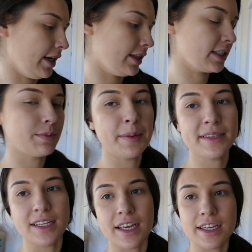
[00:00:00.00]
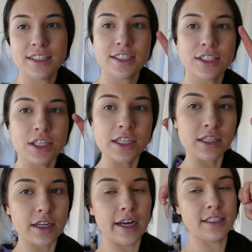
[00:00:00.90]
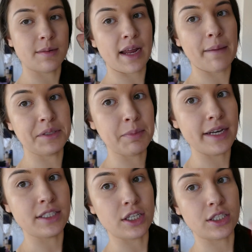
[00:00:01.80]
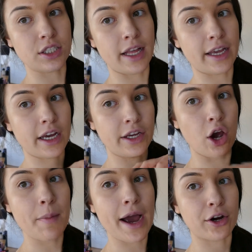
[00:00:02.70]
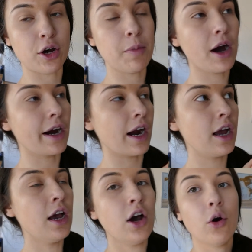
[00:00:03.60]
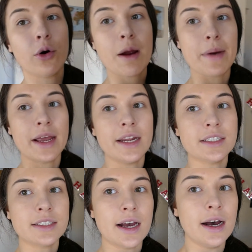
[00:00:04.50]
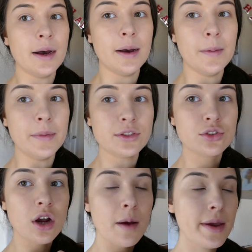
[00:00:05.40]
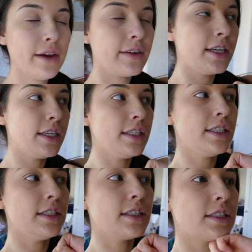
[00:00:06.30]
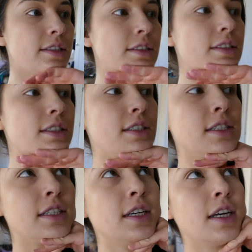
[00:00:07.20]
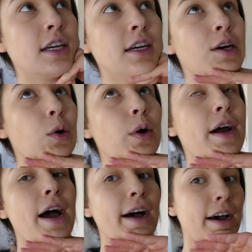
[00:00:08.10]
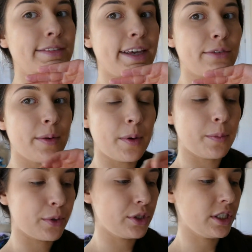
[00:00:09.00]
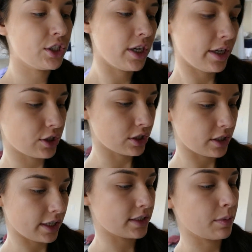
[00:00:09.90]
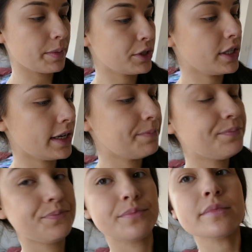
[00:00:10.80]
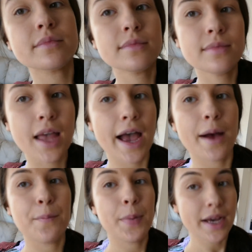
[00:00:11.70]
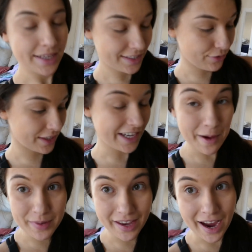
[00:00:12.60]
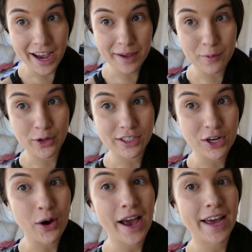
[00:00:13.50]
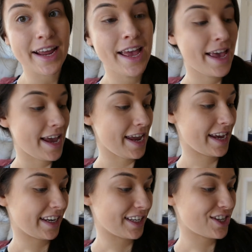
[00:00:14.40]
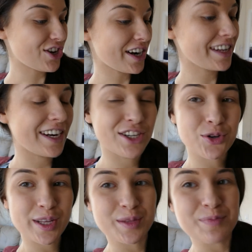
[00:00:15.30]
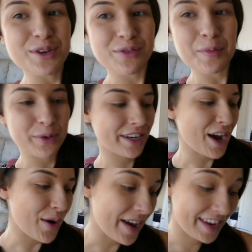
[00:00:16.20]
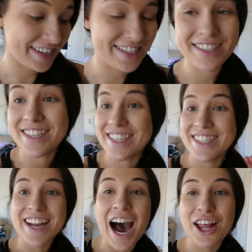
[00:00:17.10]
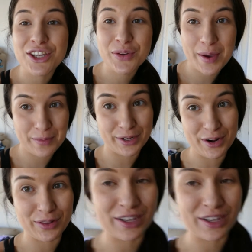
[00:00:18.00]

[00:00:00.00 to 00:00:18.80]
eat this maybe as like a dessert, and sometimes my desserts are like a Go Macro bar, or I might eat some strawberries, or have a Red Bull protein shake just to get some more protein in. But for the time being, I am going to go ahead and get started and enjoy this beautiful burrito. It does not look the way burrito